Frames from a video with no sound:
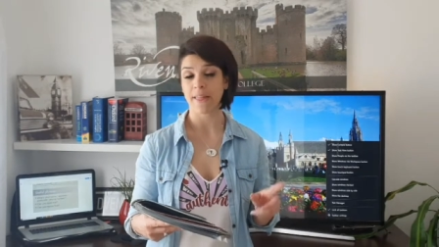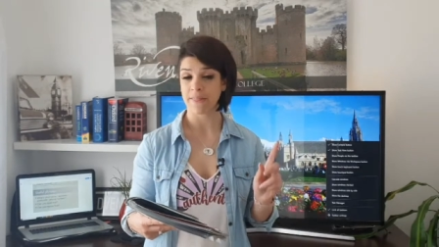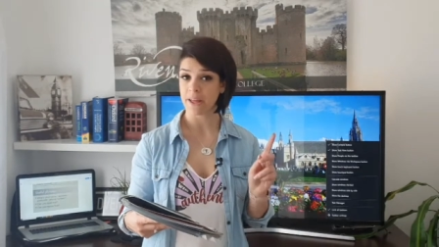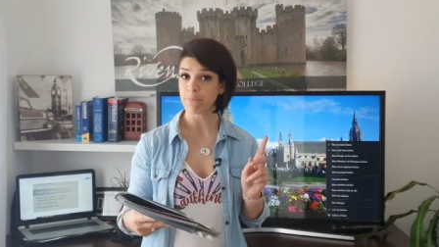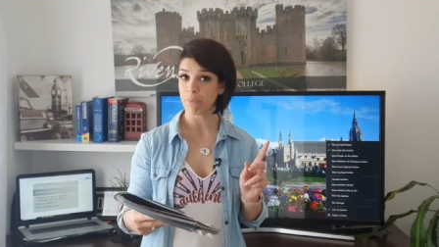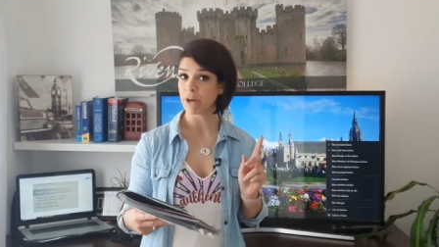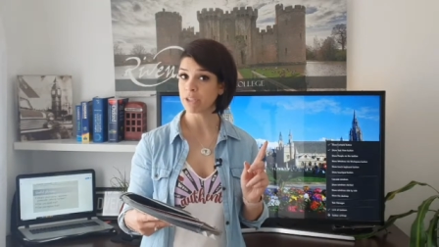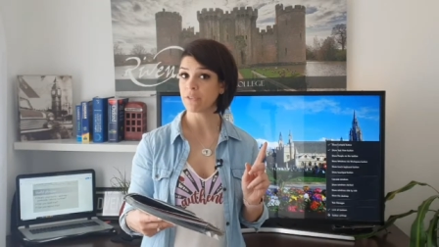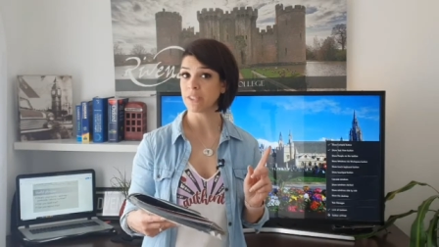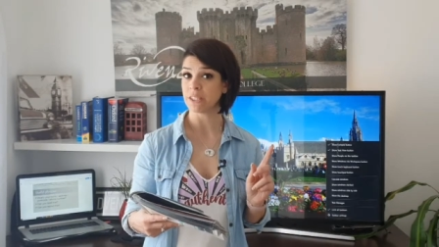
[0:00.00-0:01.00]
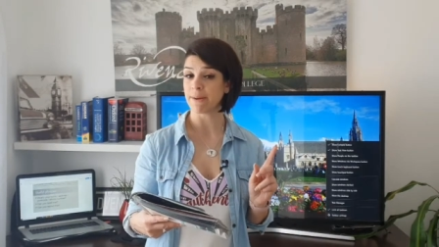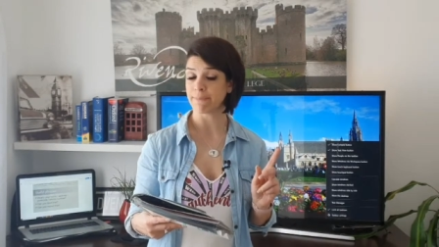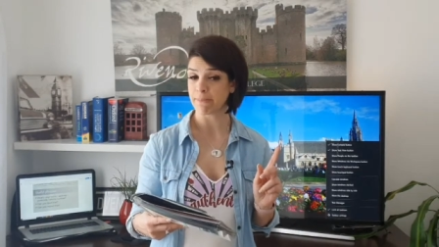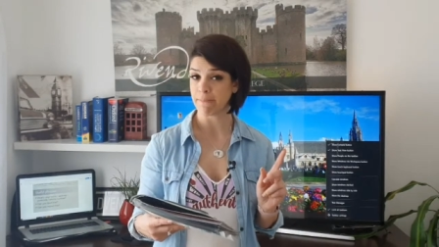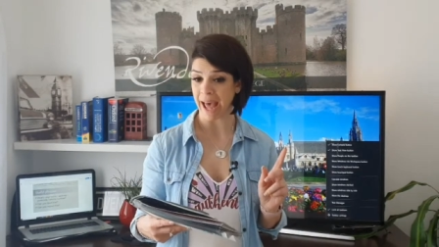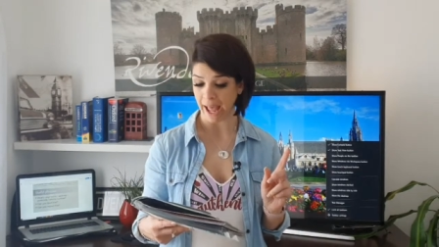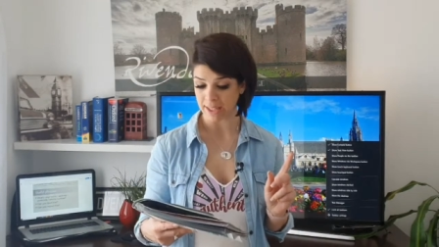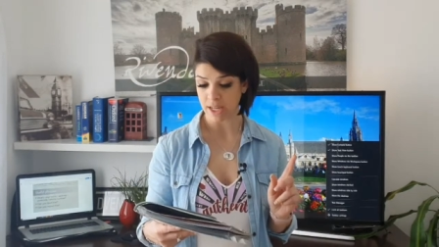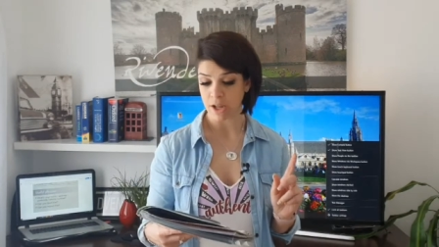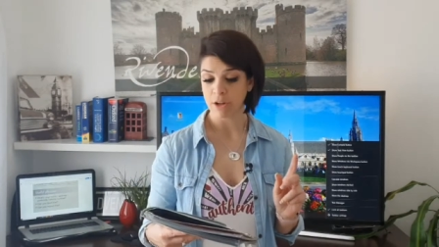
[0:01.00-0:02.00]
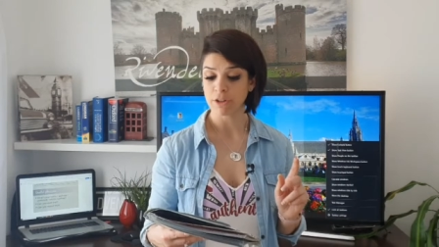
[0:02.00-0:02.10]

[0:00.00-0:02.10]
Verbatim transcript: that that person did something bad.